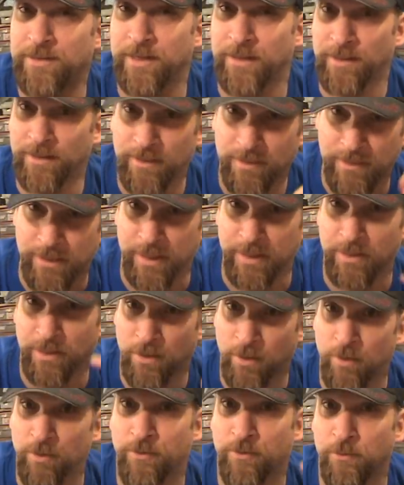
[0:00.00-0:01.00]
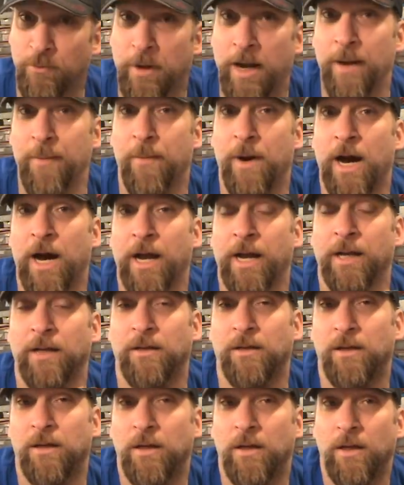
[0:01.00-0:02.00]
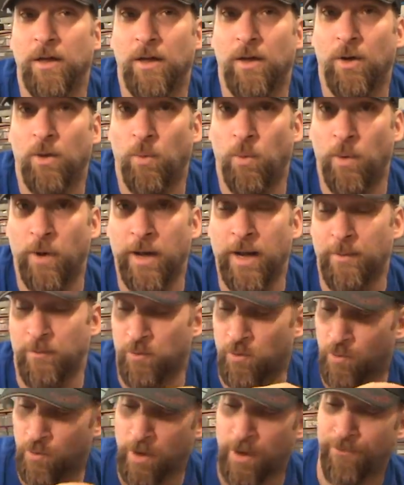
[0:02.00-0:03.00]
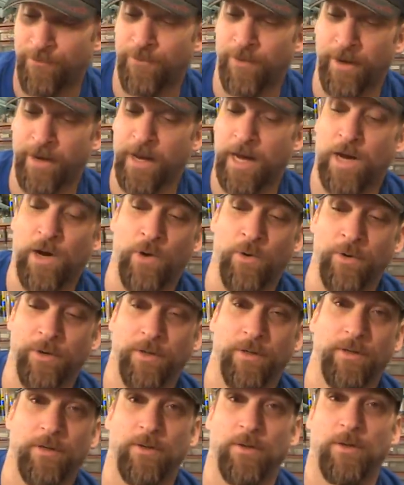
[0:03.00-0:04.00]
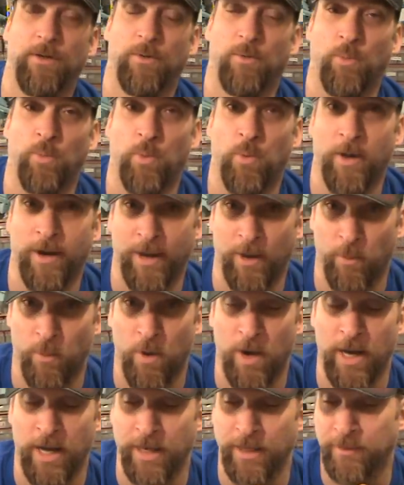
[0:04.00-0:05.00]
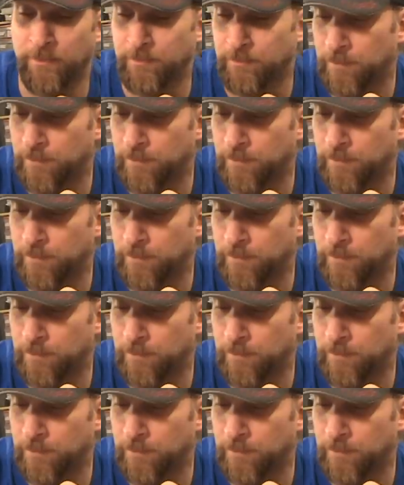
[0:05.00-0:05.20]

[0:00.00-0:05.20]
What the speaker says: that tend to go through my mind when I'm roughing out what I want.